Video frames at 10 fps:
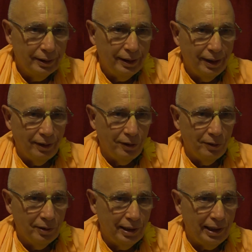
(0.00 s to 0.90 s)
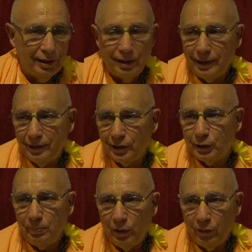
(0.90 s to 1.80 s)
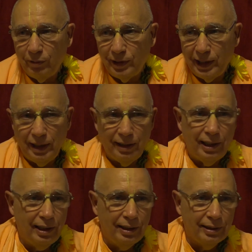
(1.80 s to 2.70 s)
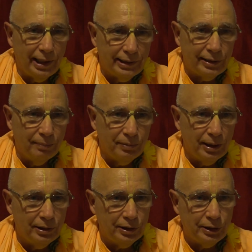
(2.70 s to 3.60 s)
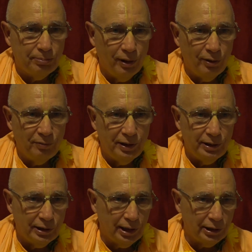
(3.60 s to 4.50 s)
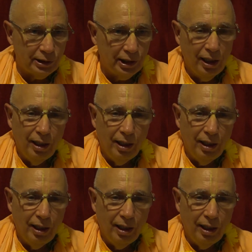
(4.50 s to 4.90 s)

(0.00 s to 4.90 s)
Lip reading: You know, they didn't like the smell of ghee. They didn't like sometimes the smell of incense.